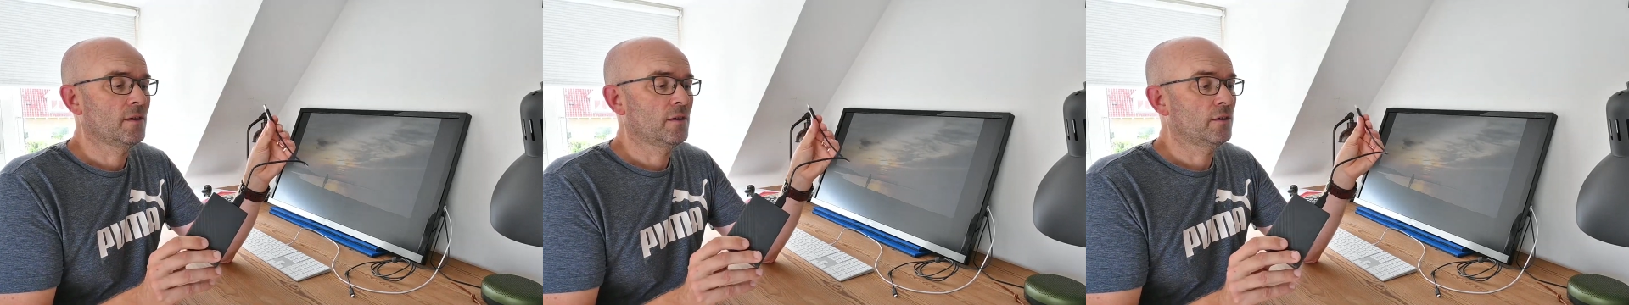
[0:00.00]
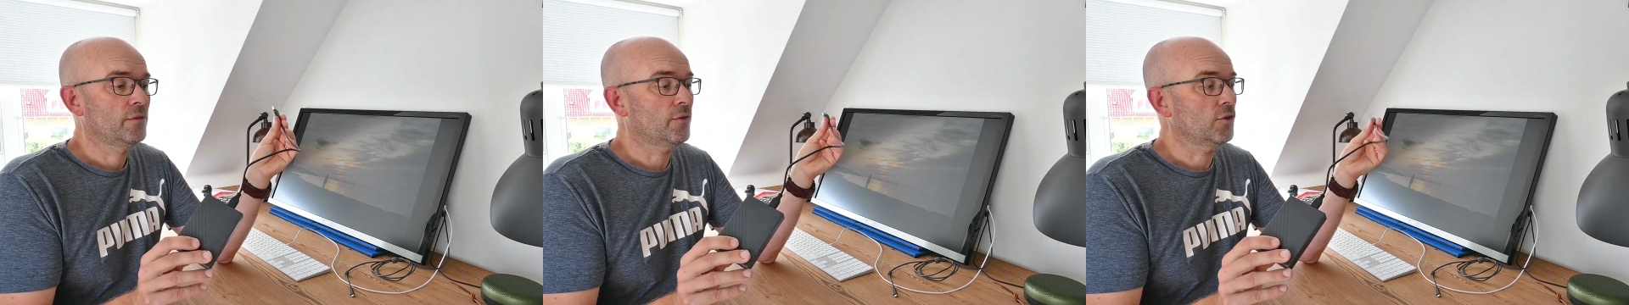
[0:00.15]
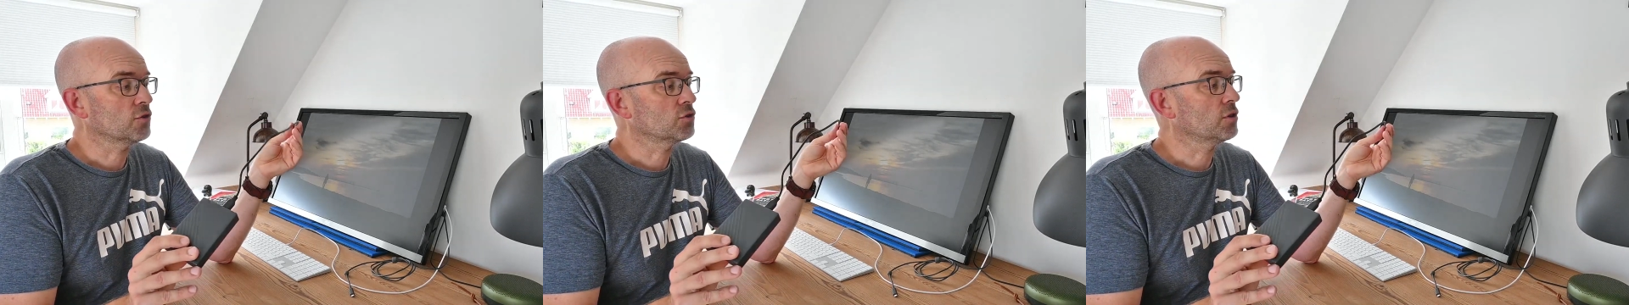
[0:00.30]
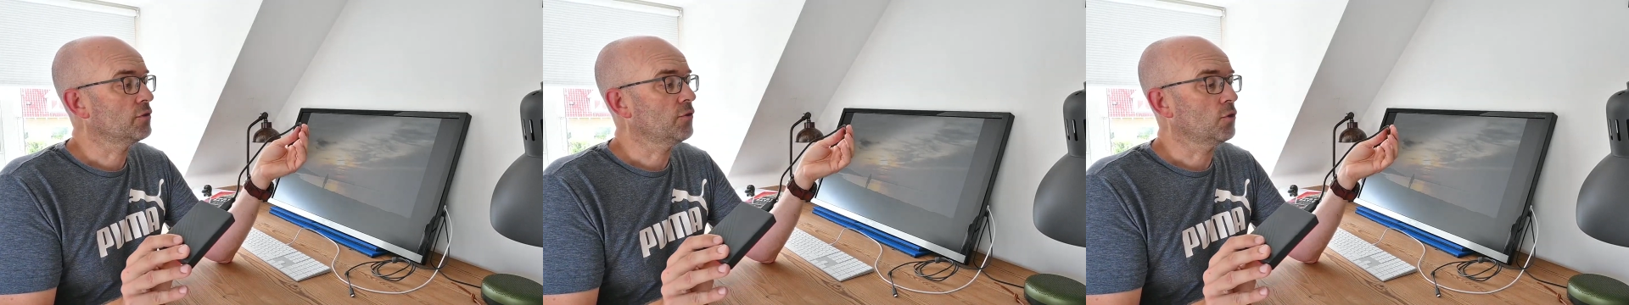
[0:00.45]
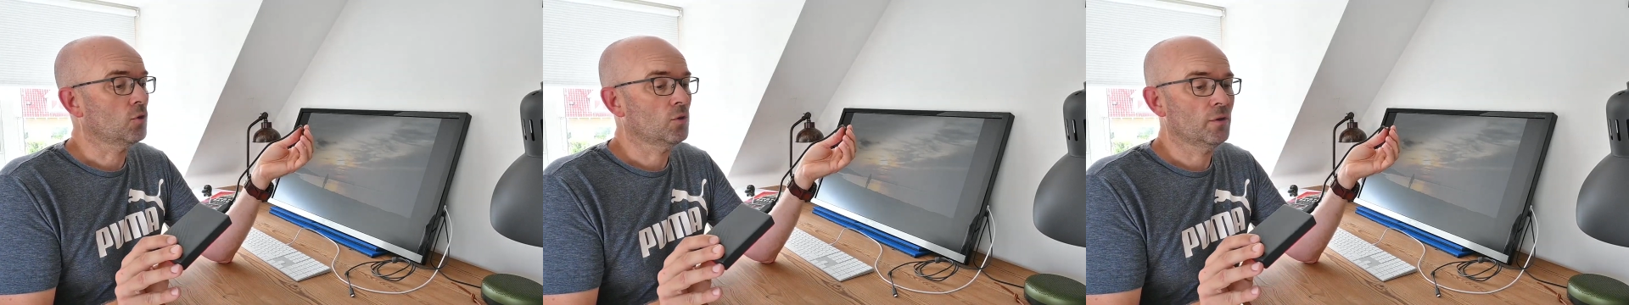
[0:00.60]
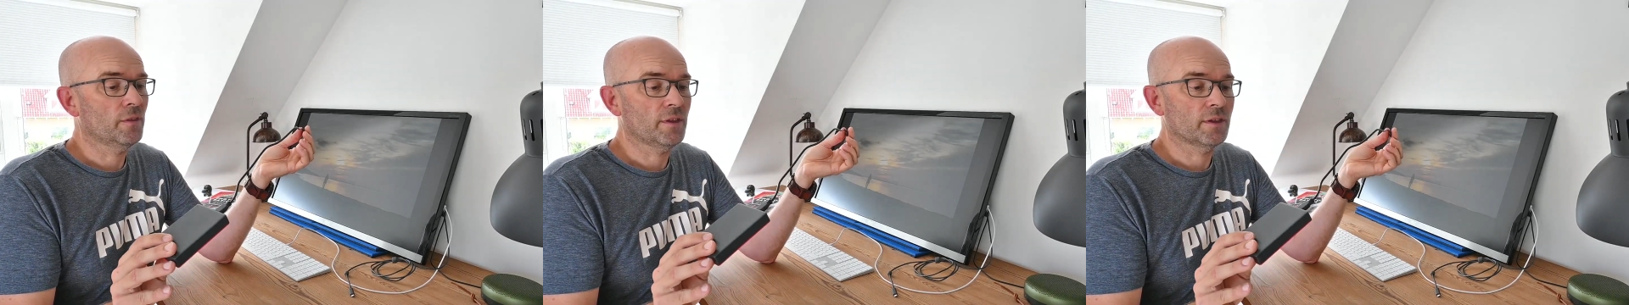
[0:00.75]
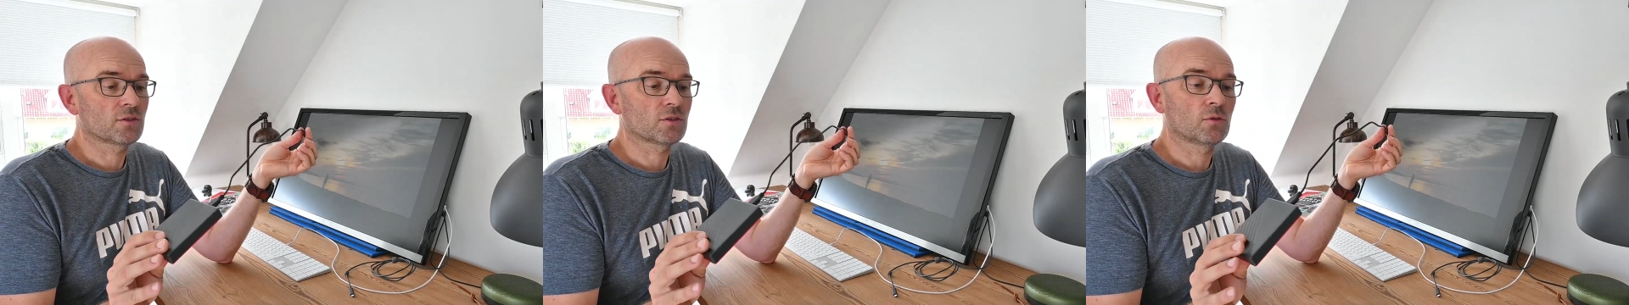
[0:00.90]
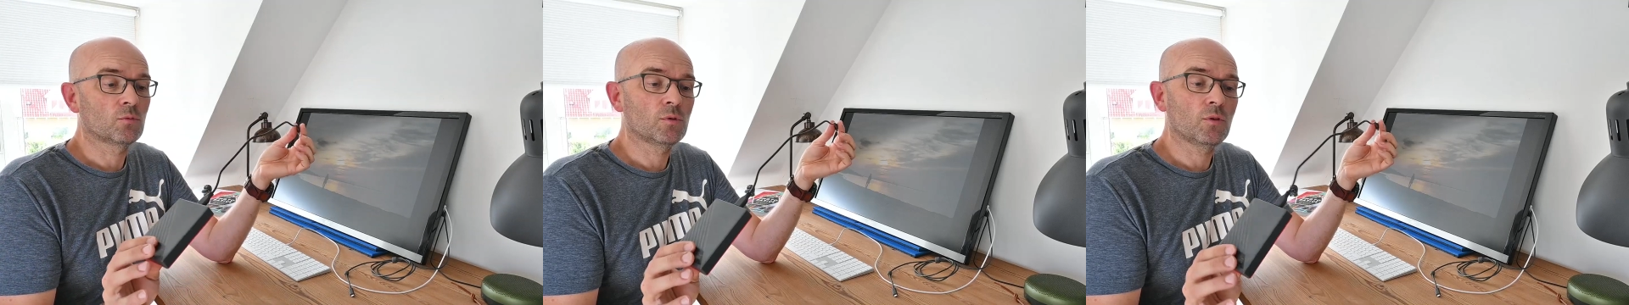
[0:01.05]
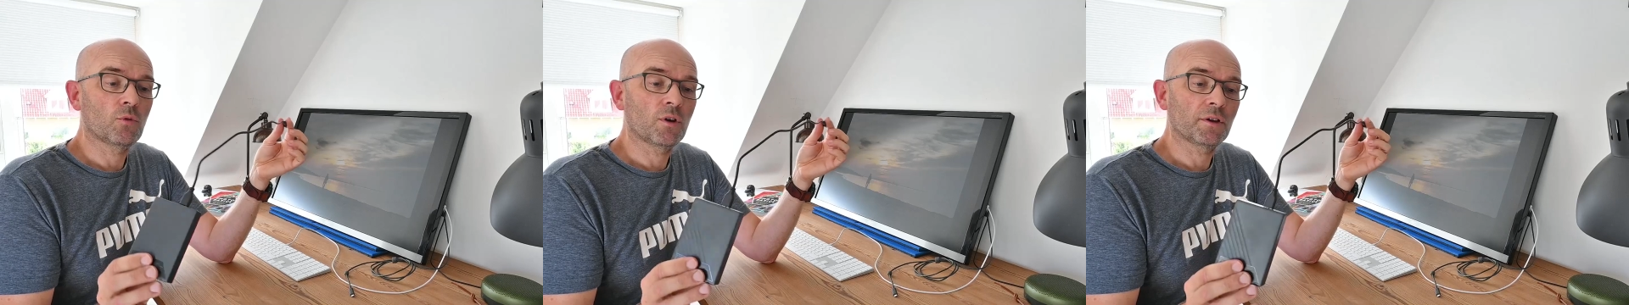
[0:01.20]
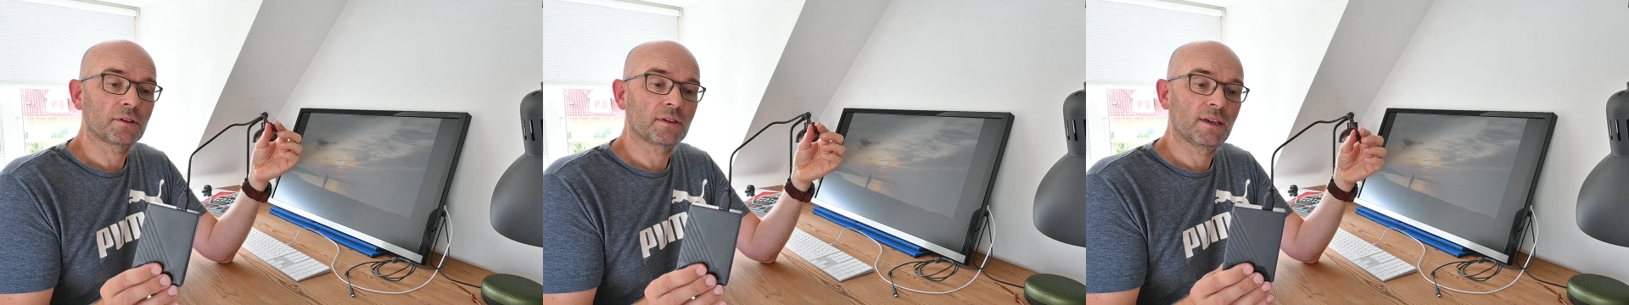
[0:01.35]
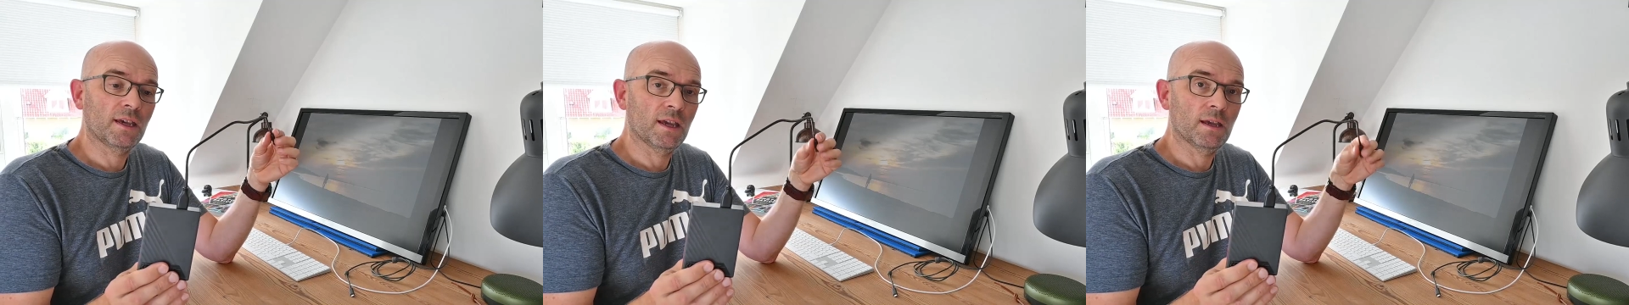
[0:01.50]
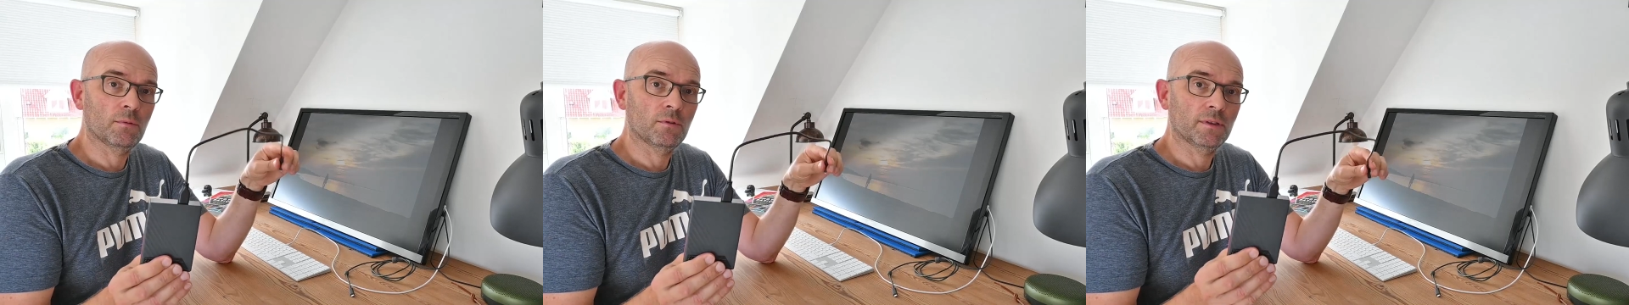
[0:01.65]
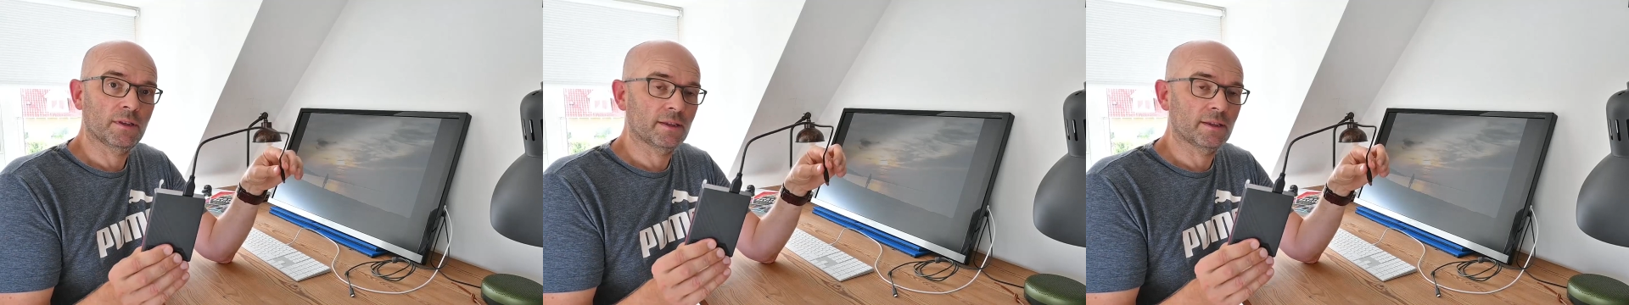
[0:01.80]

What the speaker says: First of all, there's only one cable.